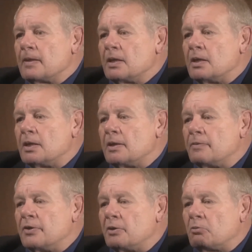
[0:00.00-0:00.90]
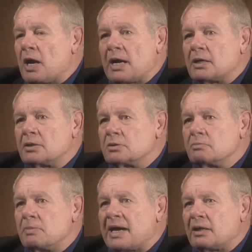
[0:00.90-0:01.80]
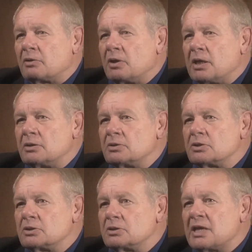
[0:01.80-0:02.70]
the Iraq battlegrounds,